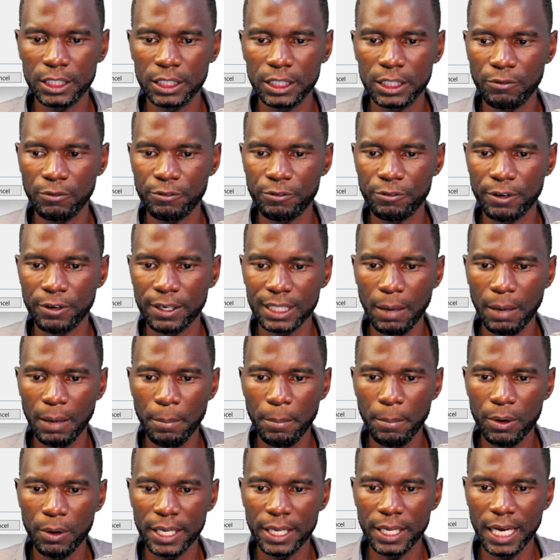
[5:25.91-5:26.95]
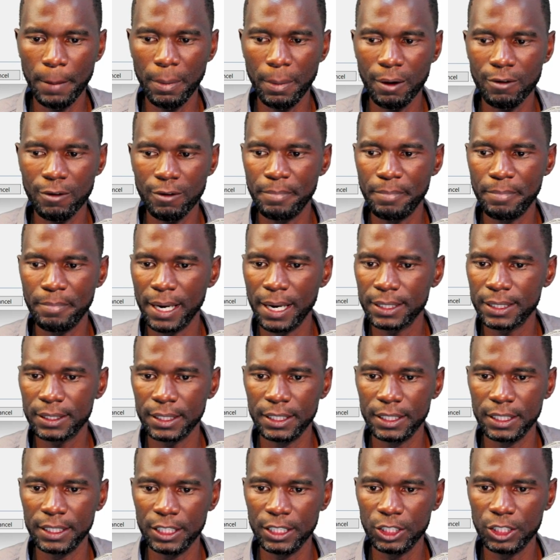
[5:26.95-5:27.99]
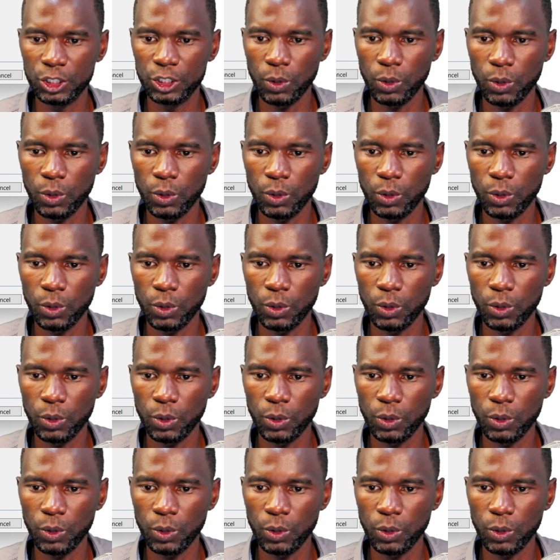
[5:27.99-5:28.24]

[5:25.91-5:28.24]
for example, the number of bars in each one,